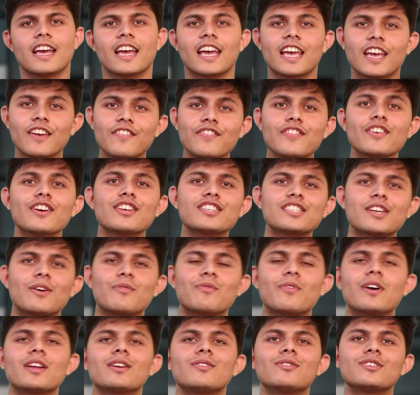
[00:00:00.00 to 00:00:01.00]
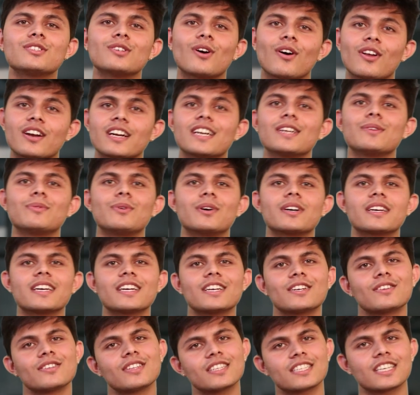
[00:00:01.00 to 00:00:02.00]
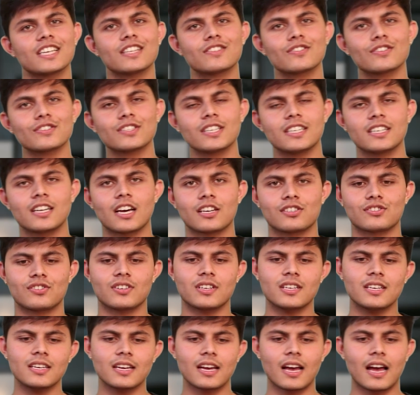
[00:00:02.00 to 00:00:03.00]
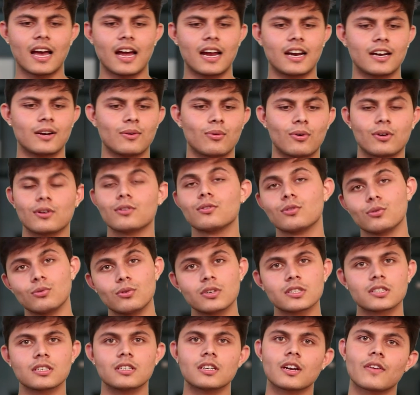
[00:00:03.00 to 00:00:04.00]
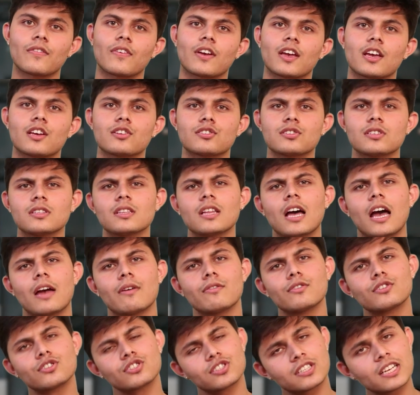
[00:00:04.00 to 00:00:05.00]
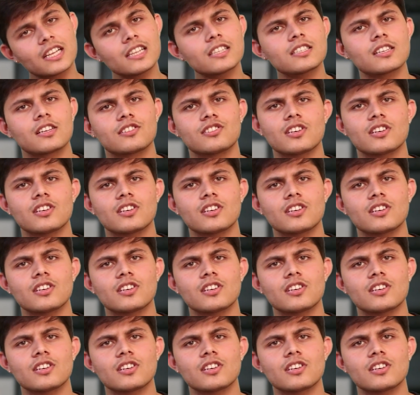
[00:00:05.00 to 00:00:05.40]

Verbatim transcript: If you're someone who is already working into the Salesforce industry and want to do a certification, I would still